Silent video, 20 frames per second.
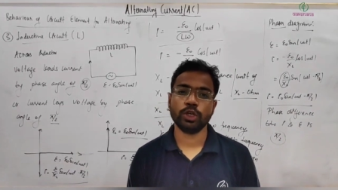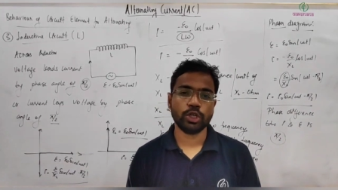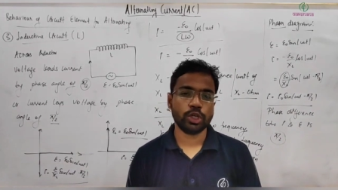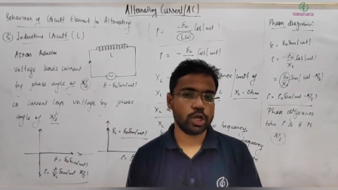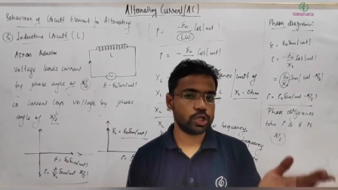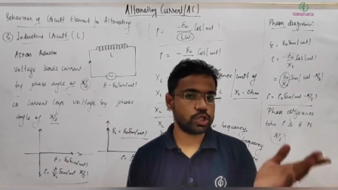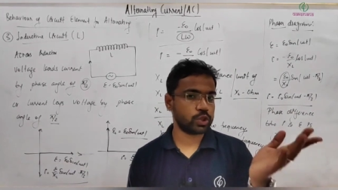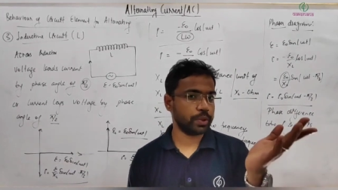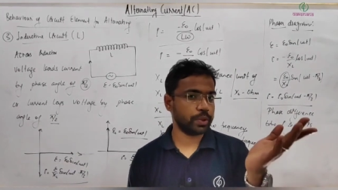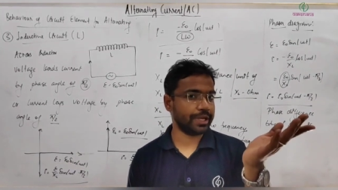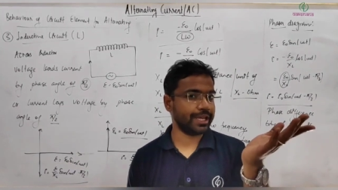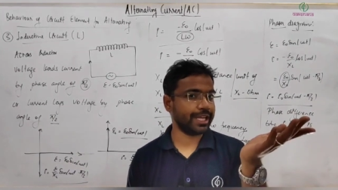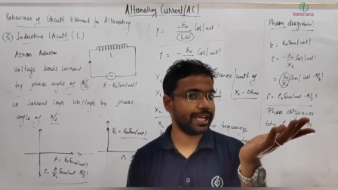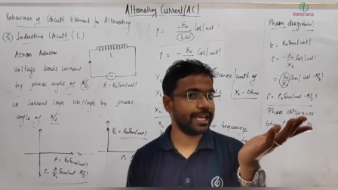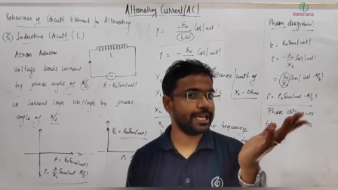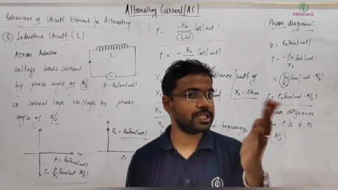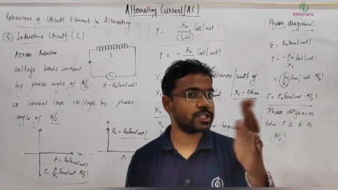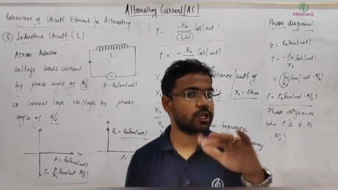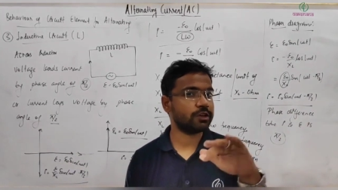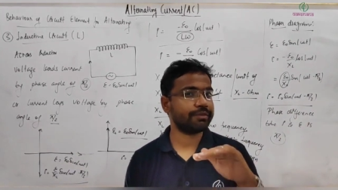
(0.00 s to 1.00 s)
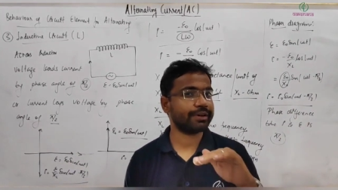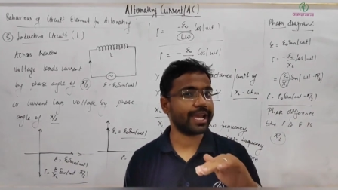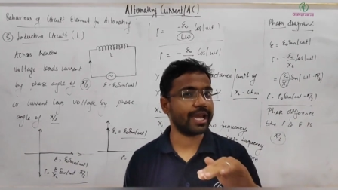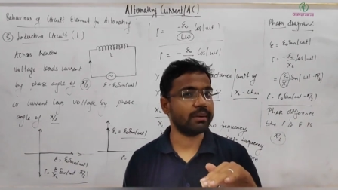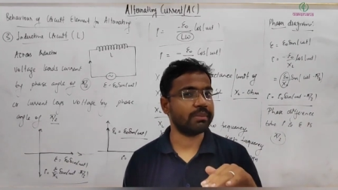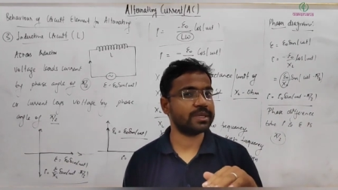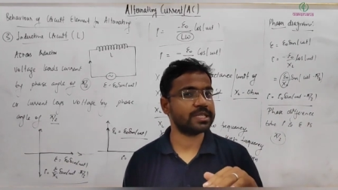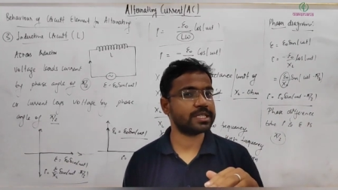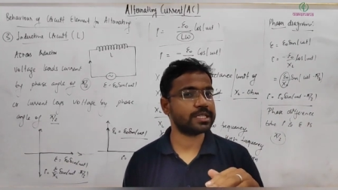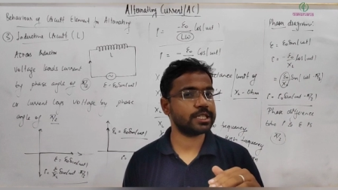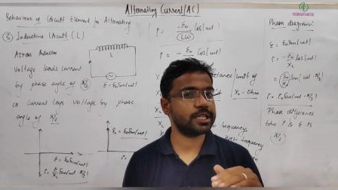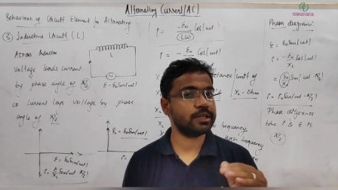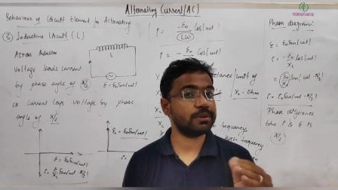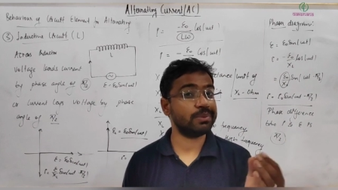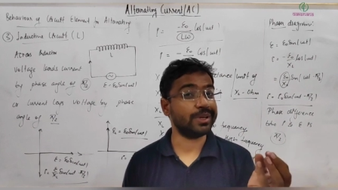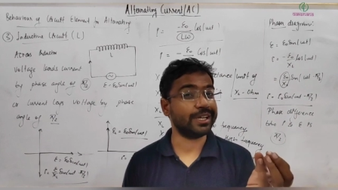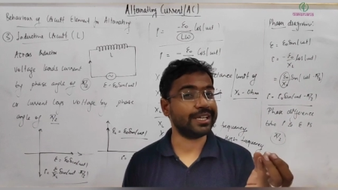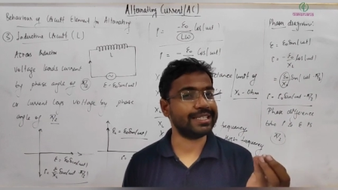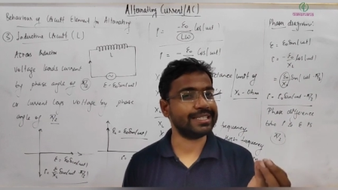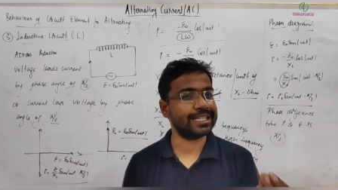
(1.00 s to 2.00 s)
So in case of capacitor,
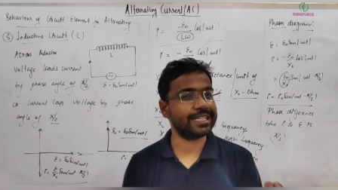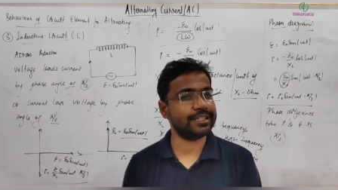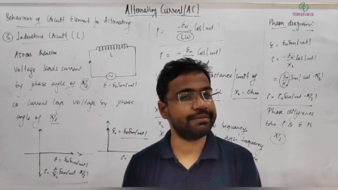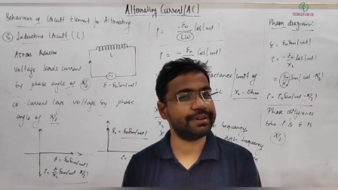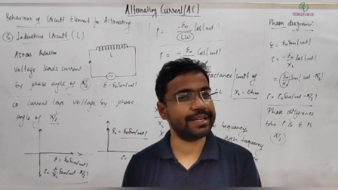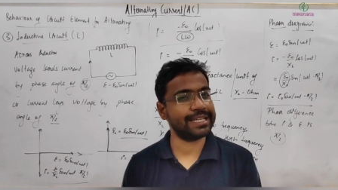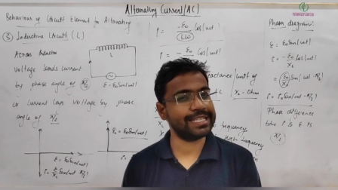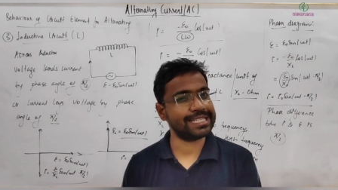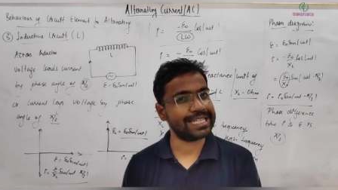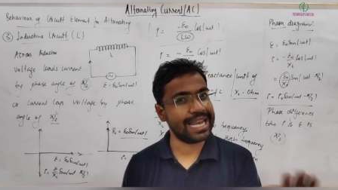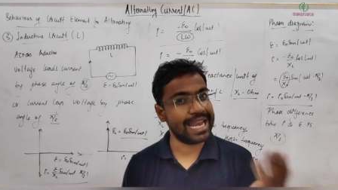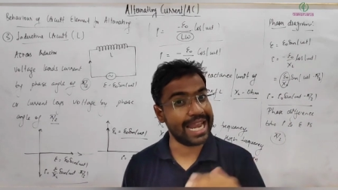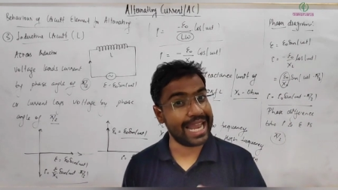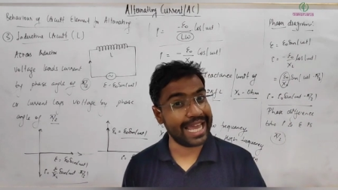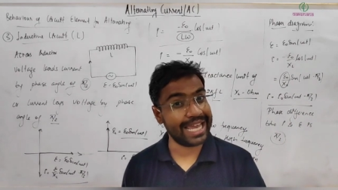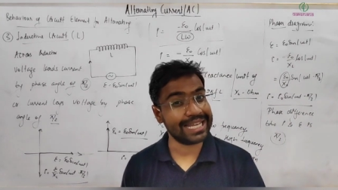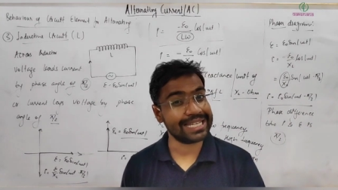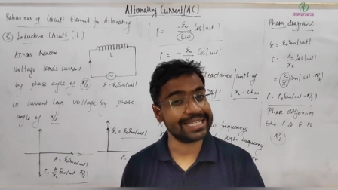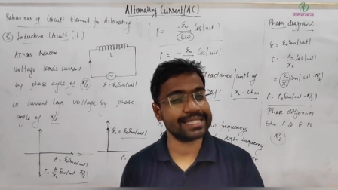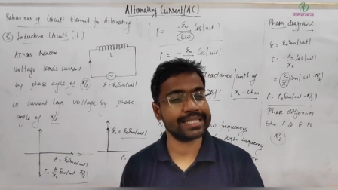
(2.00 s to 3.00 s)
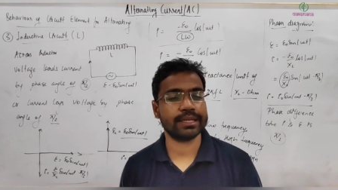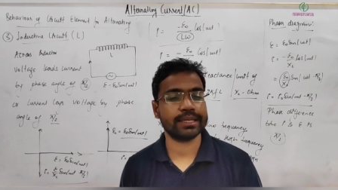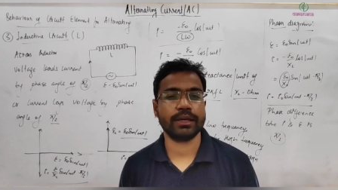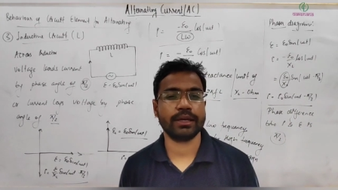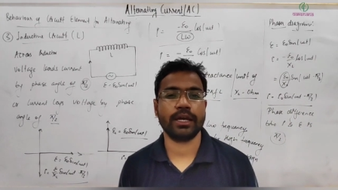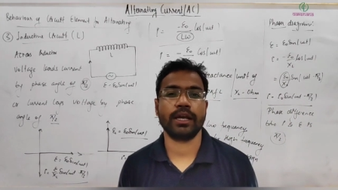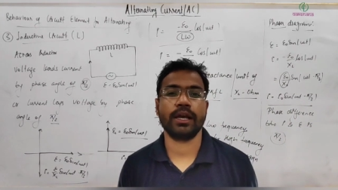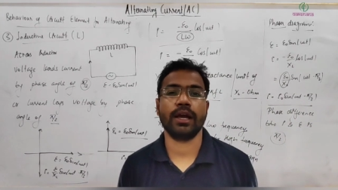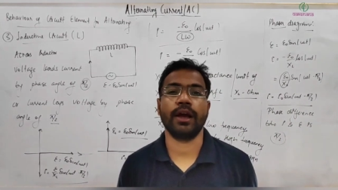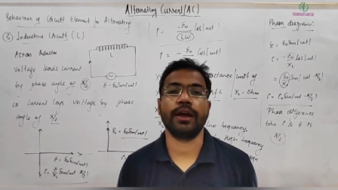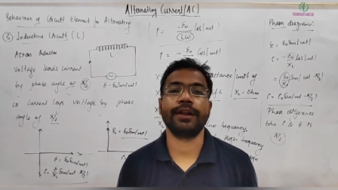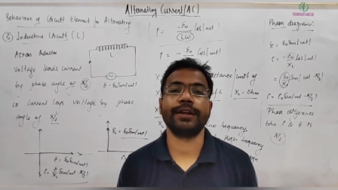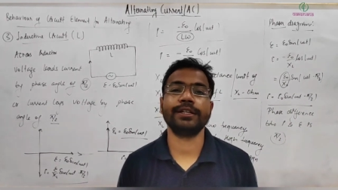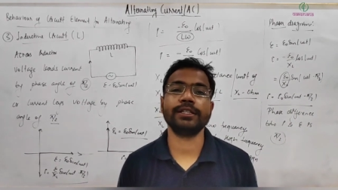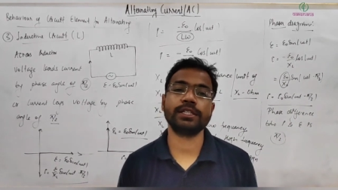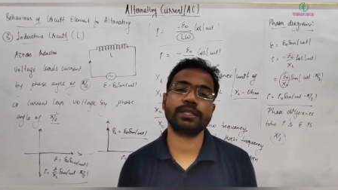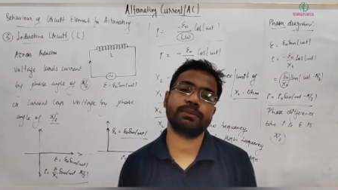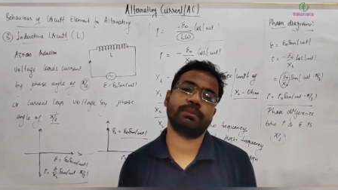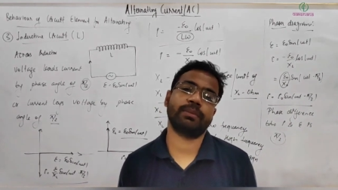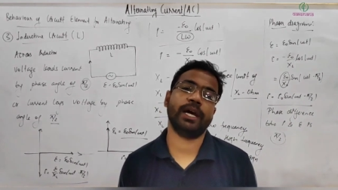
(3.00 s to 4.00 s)
potential difference lags current
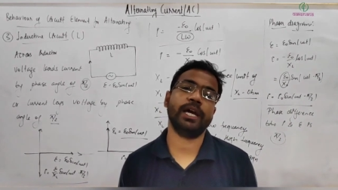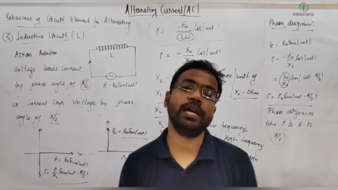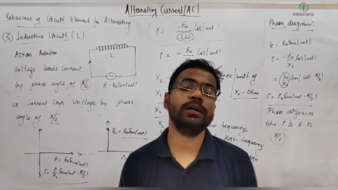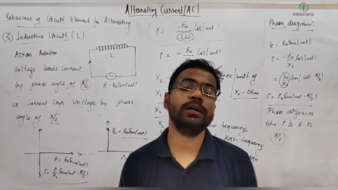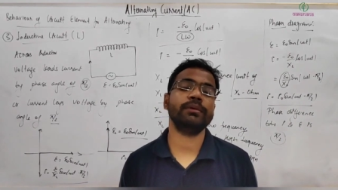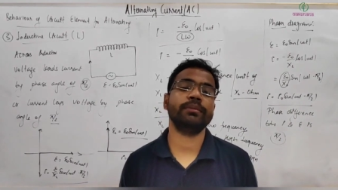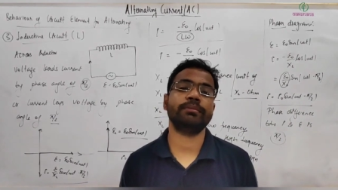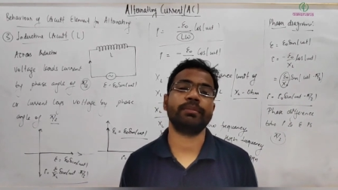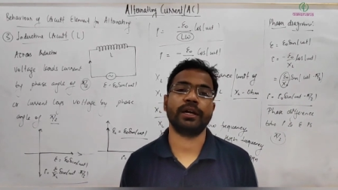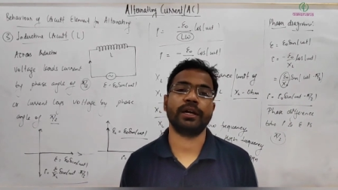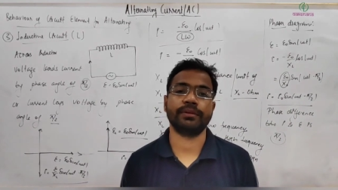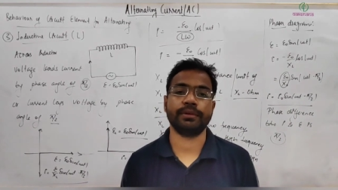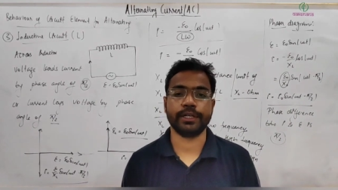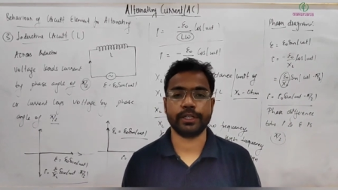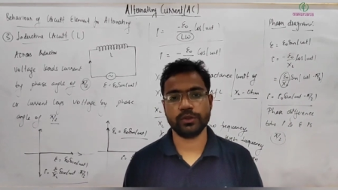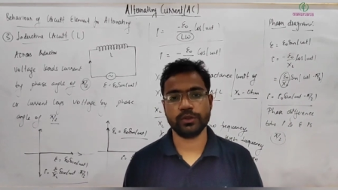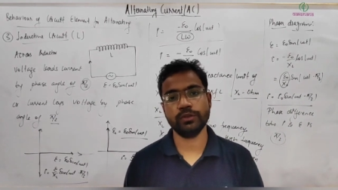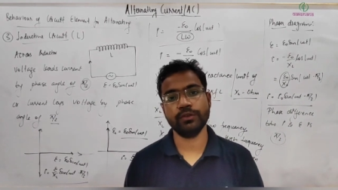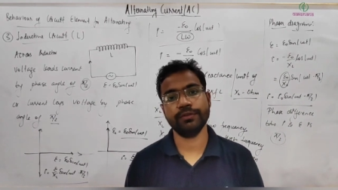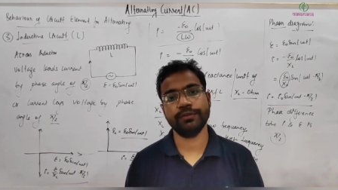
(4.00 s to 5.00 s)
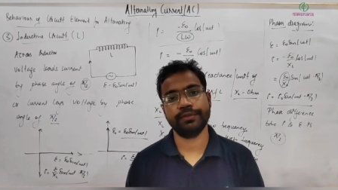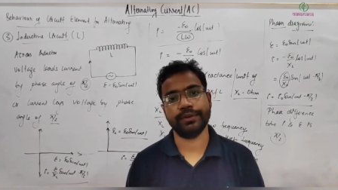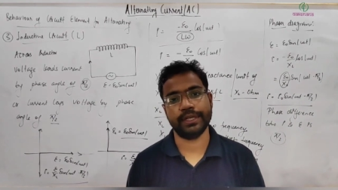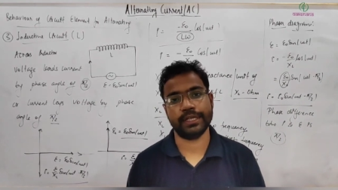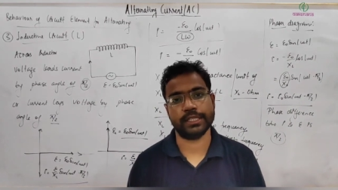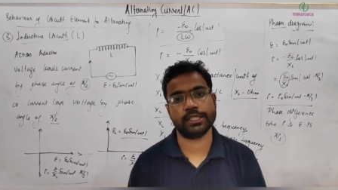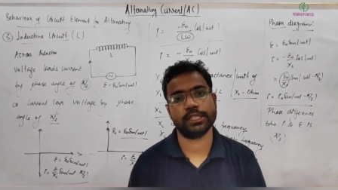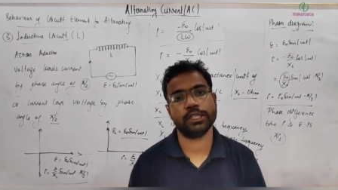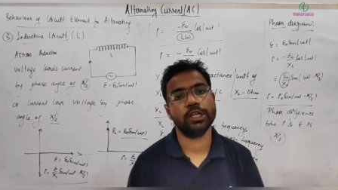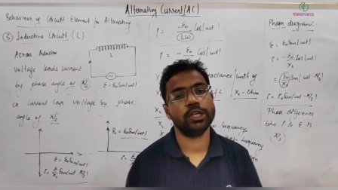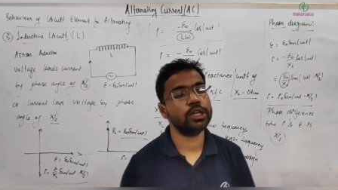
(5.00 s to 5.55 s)
by pi by 2 phase.